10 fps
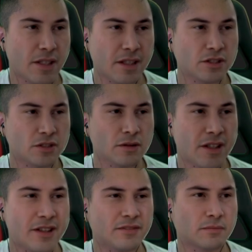and I do
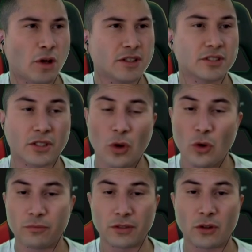have the project
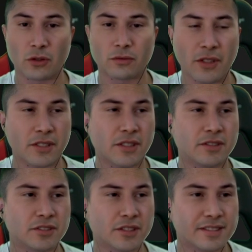opened already,
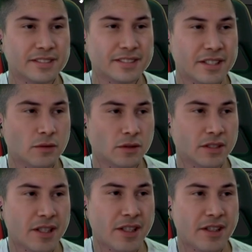and as you can see, we're
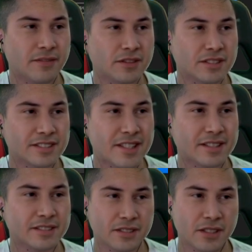gonna have this
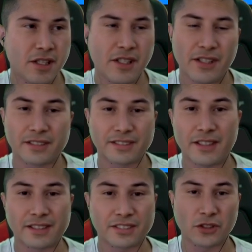assassin and
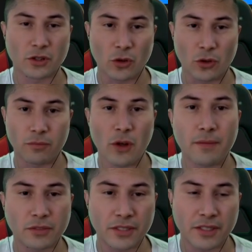assassin girl
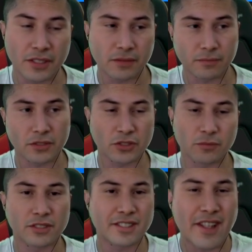populating because
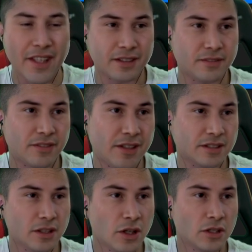we just added
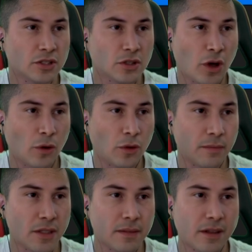that. So I will
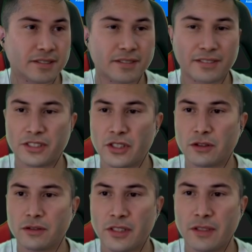minimize this
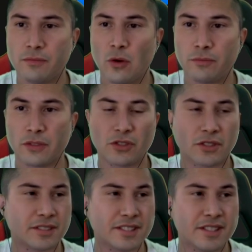here, and I'm hoping you
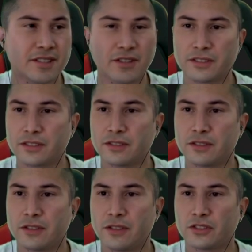can see this.
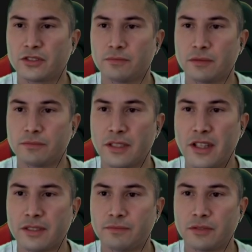It should be
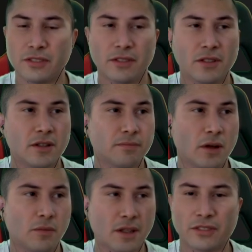behind me,
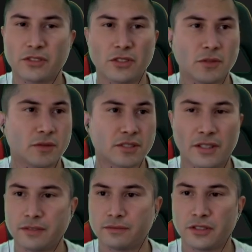but what I'll do is
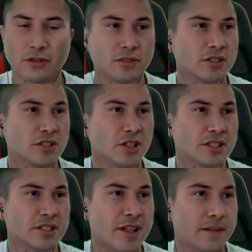I'll, you know, just
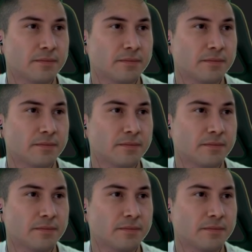adjust that.